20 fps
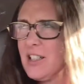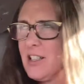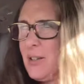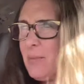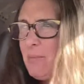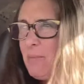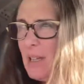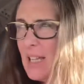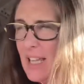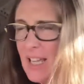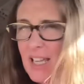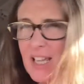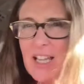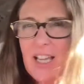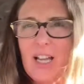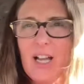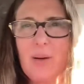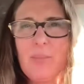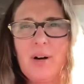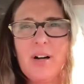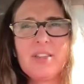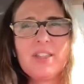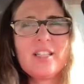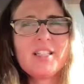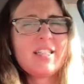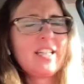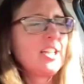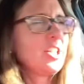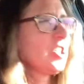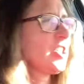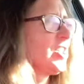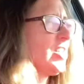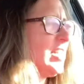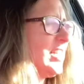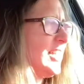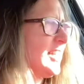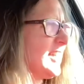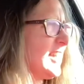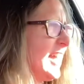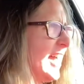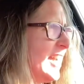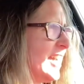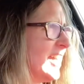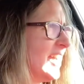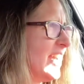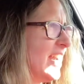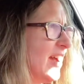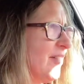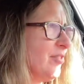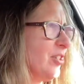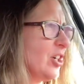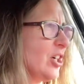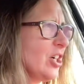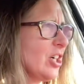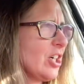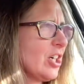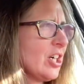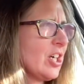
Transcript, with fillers: to me about this section is that it never